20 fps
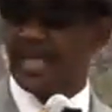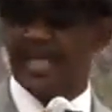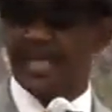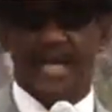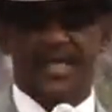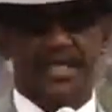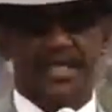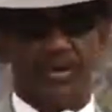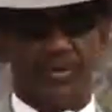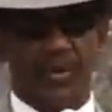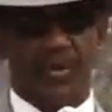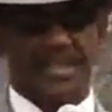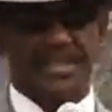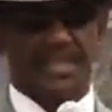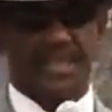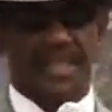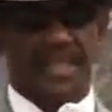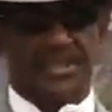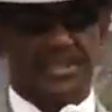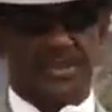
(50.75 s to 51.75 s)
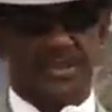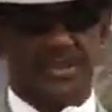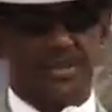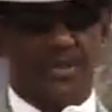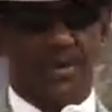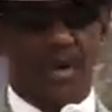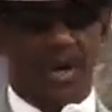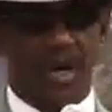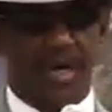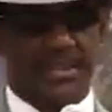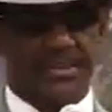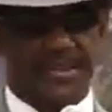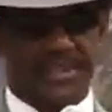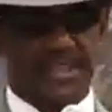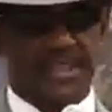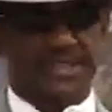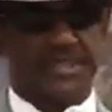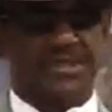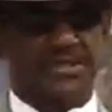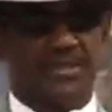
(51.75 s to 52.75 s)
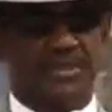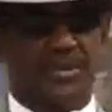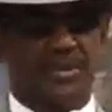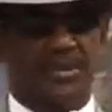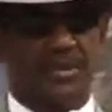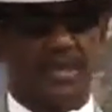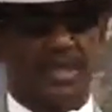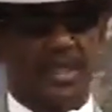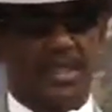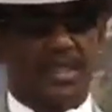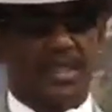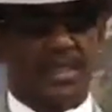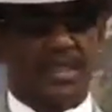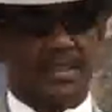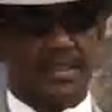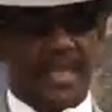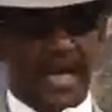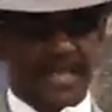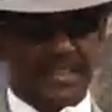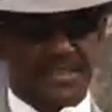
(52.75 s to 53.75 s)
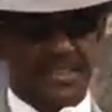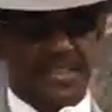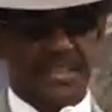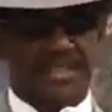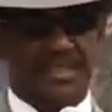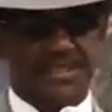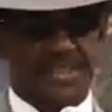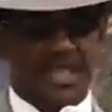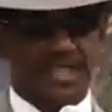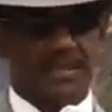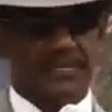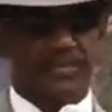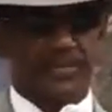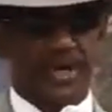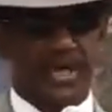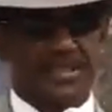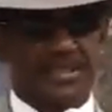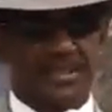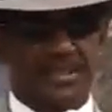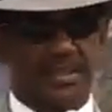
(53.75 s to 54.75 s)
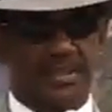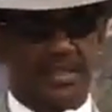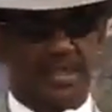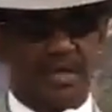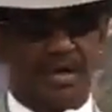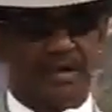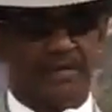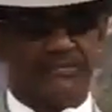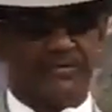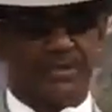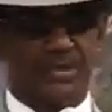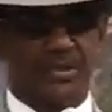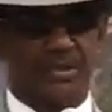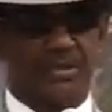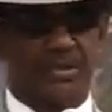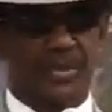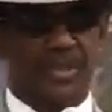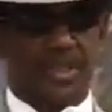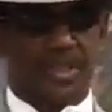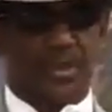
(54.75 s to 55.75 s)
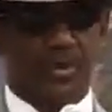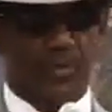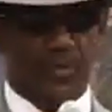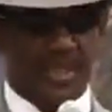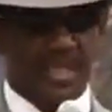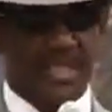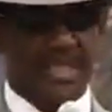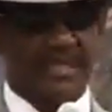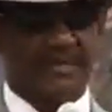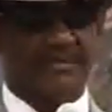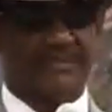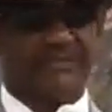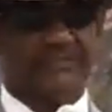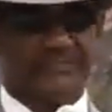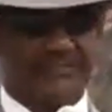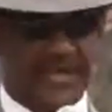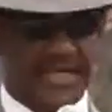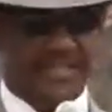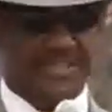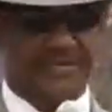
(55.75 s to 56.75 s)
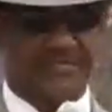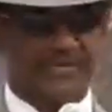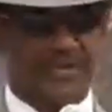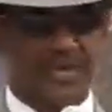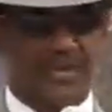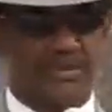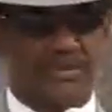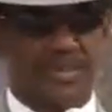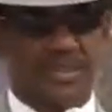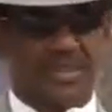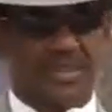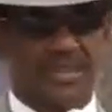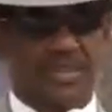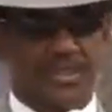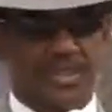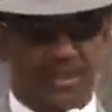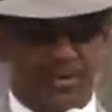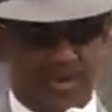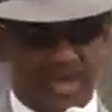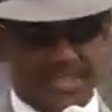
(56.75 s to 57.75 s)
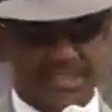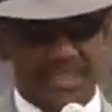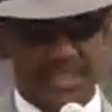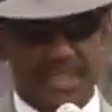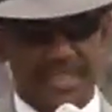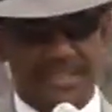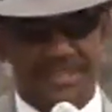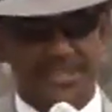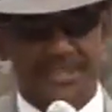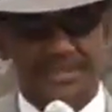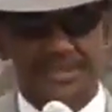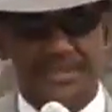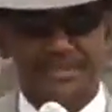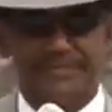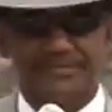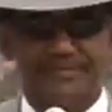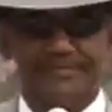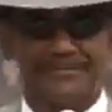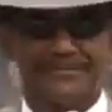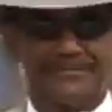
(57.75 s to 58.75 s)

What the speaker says: And I congratulate you on this, your 19th celebration of your Korean festival. Congratulations.